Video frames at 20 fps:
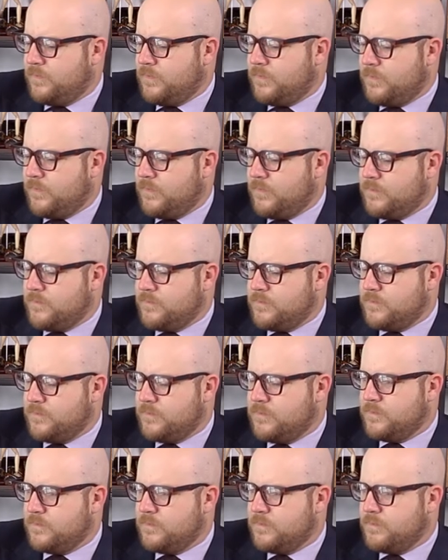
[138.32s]

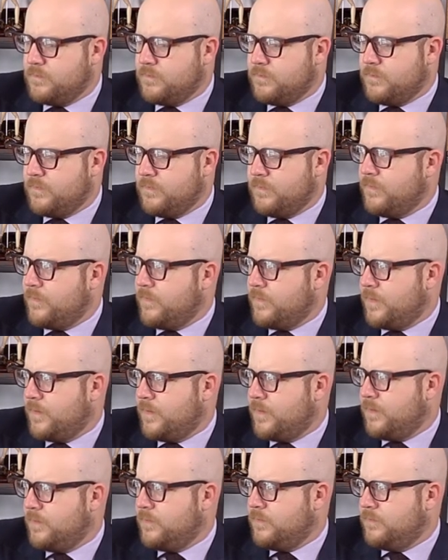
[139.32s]

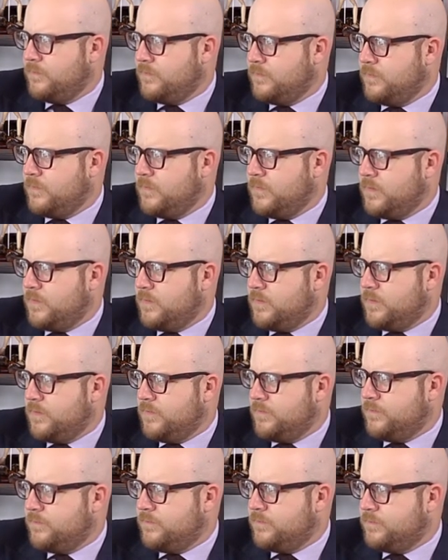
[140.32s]

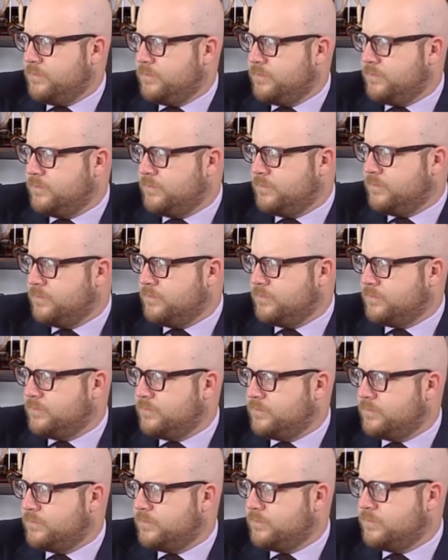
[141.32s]

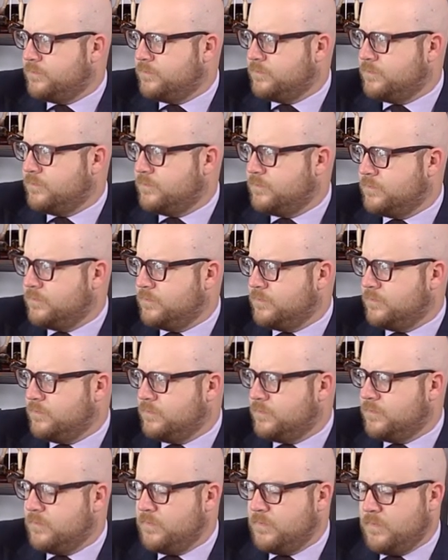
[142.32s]

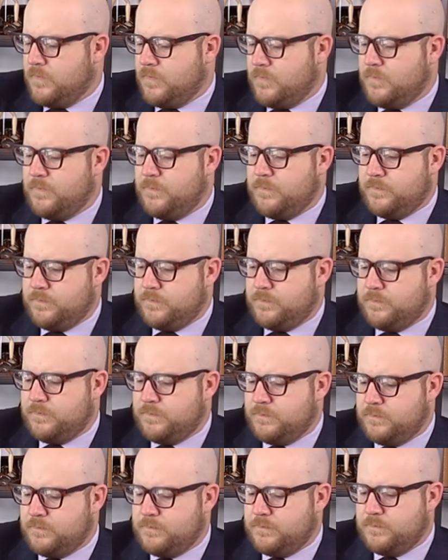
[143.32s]

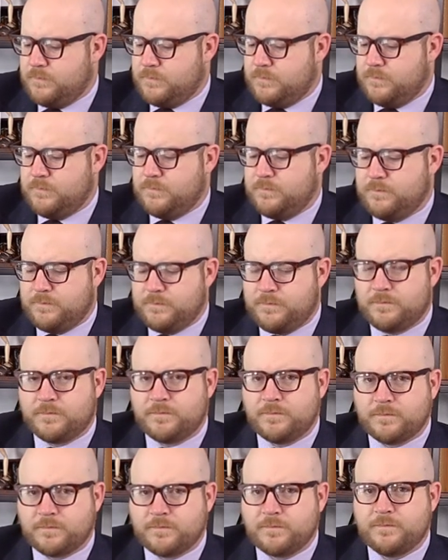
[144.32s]

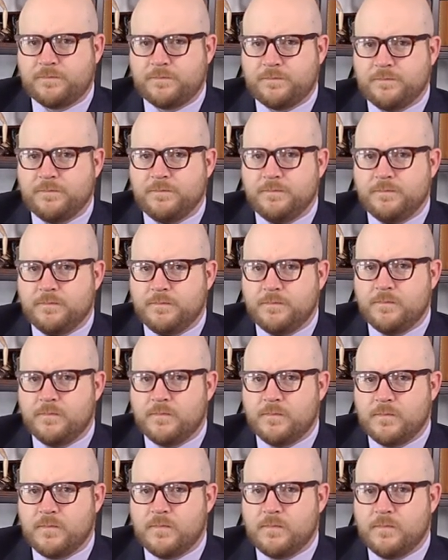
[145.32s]
(not speaking)